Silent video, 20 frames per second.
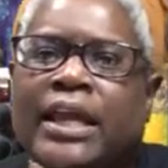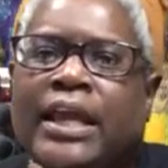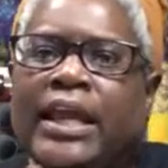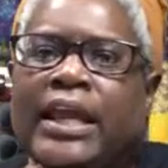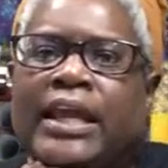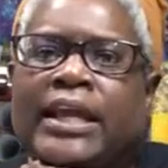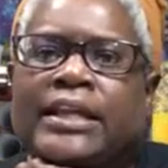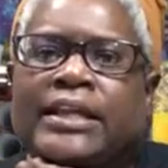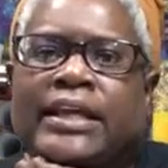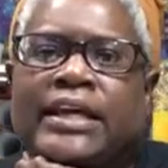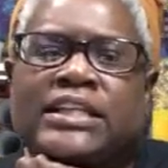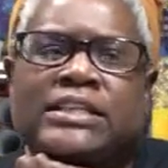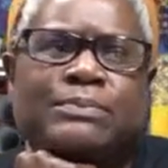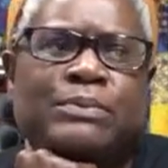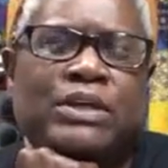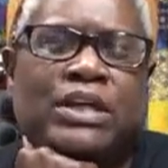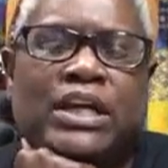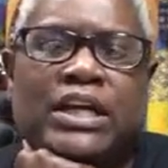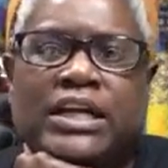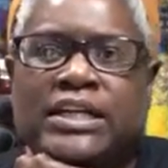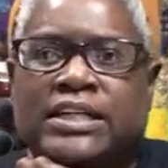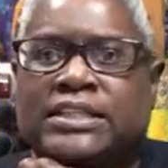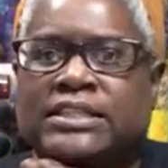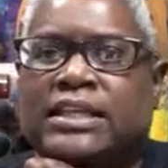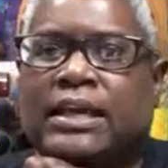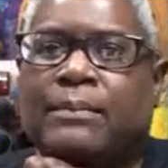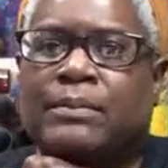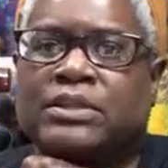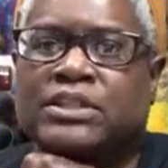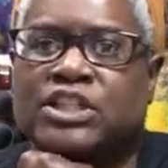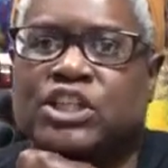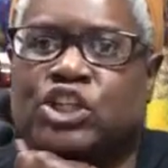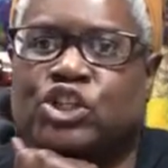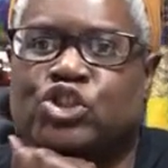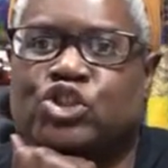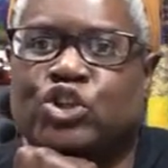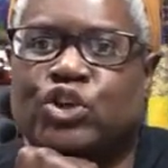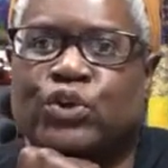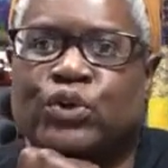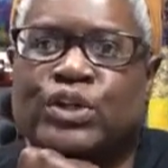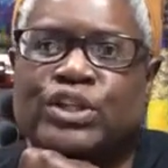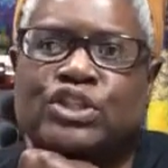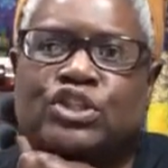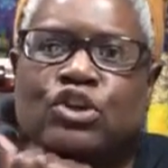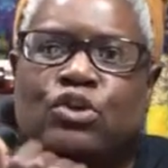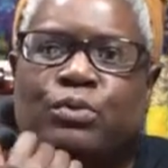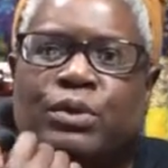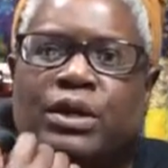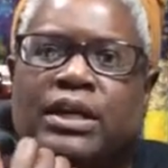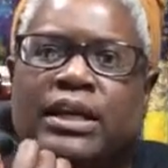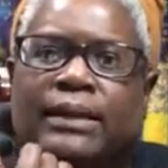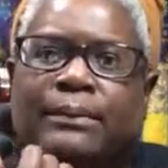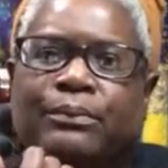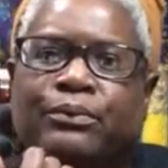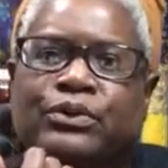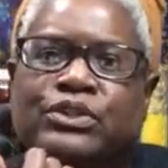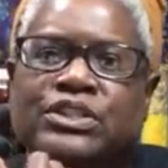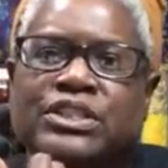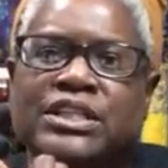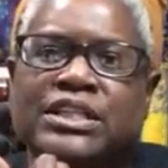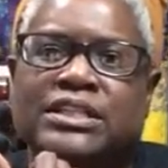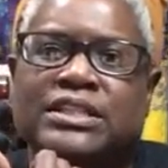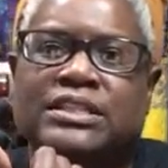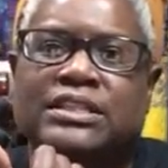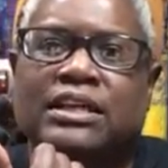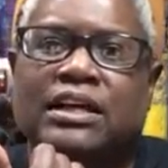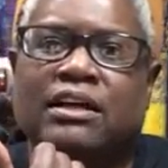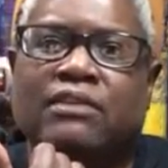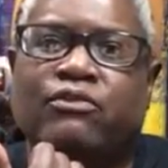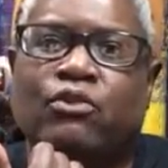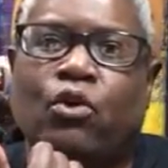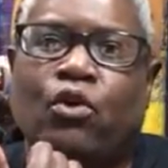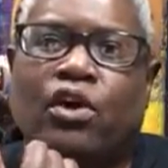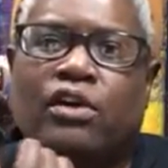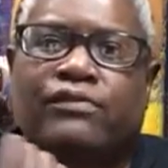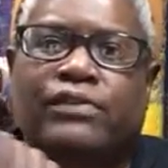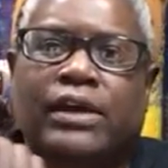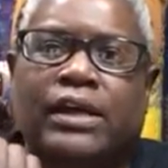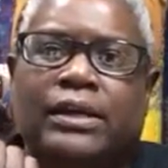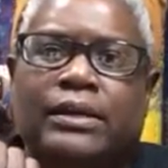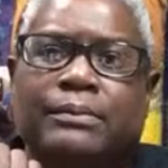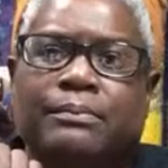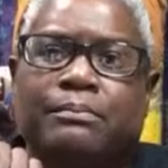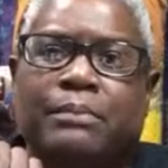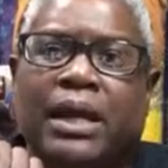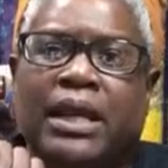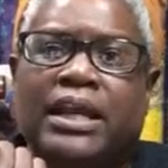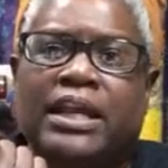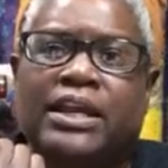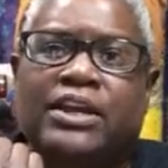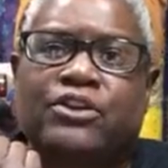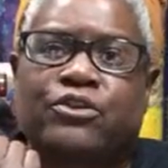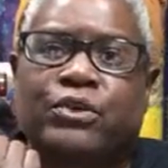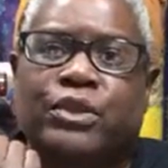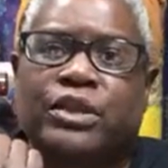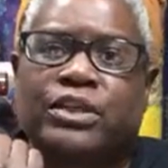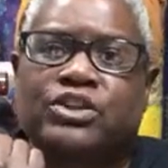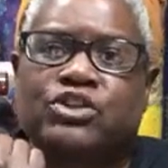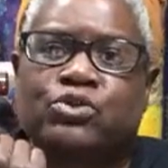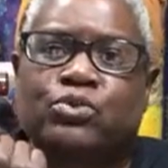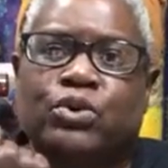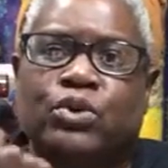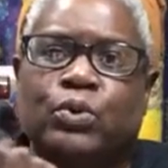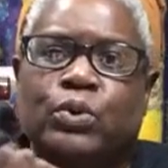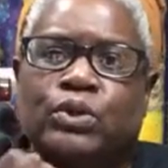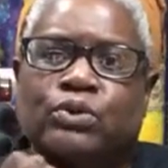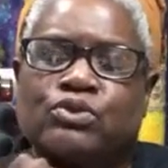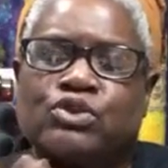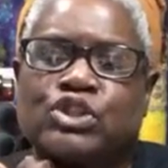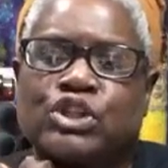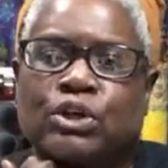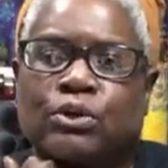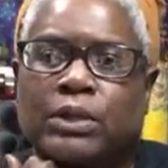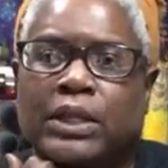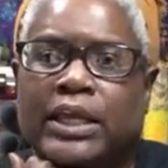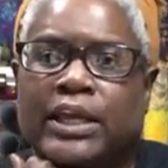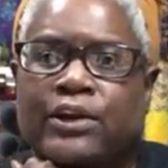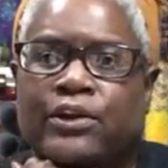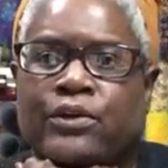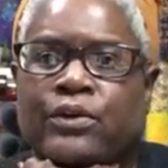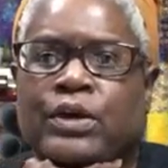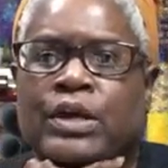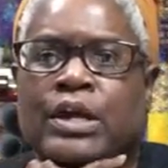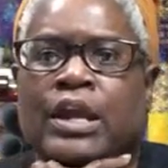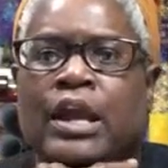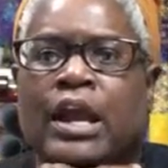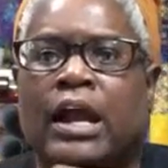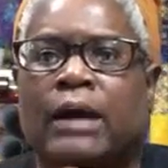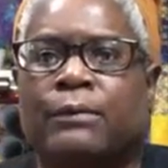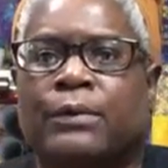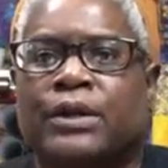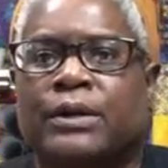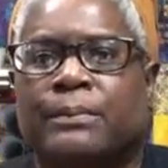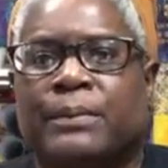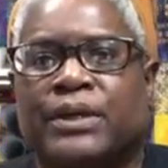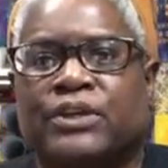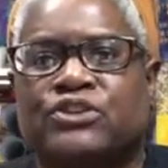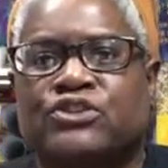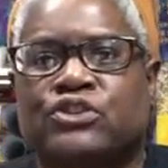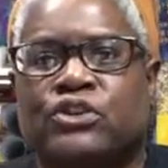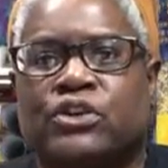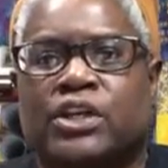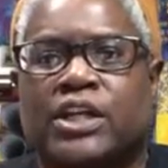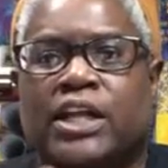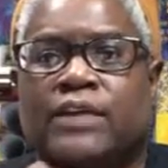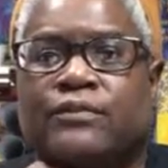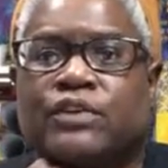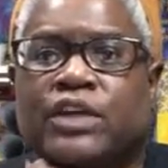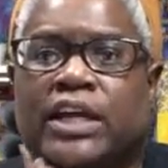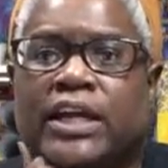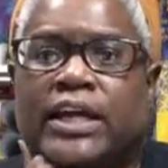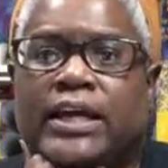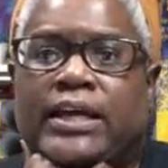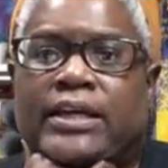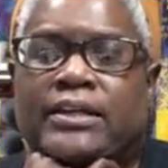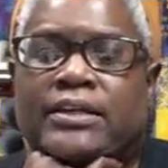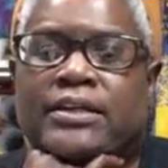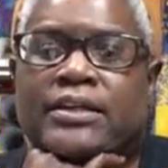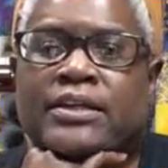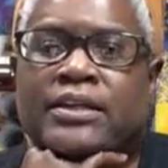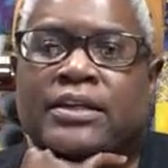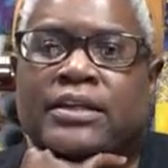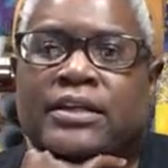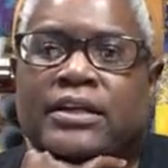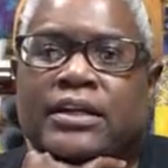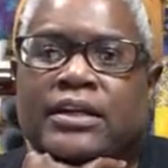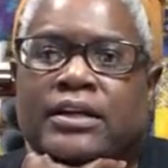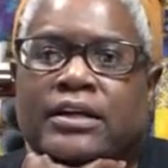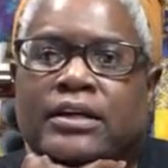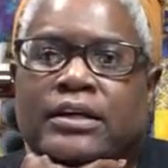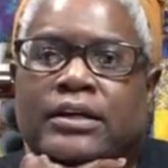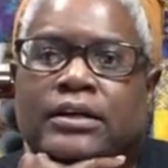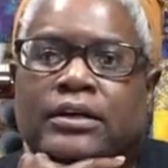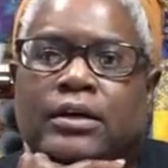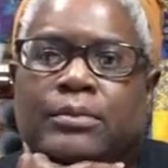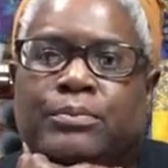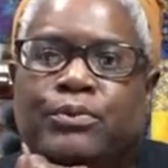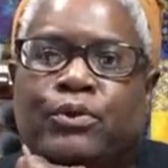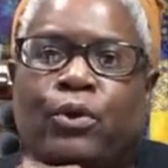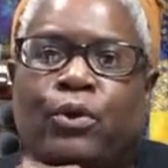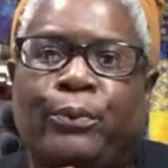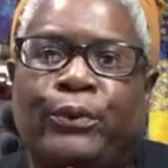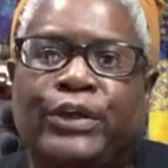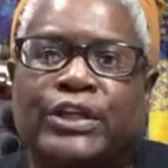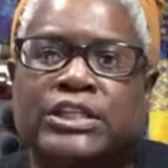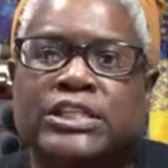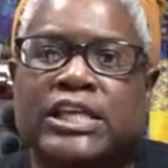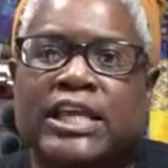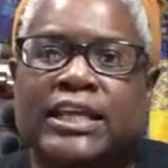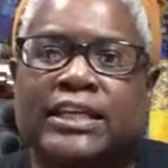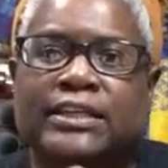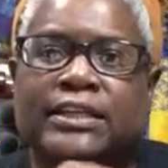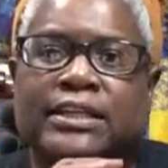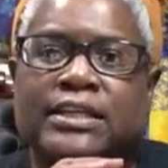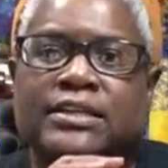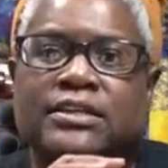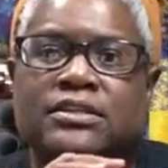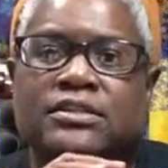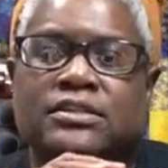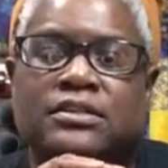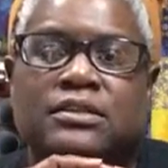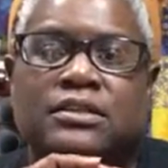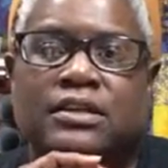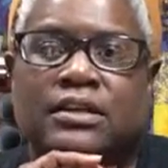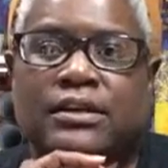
and that's because I'm a teacher and so when I present stuff or if I might enter it into a quilt show later I want to make sure that I've got uh, appropriate techniques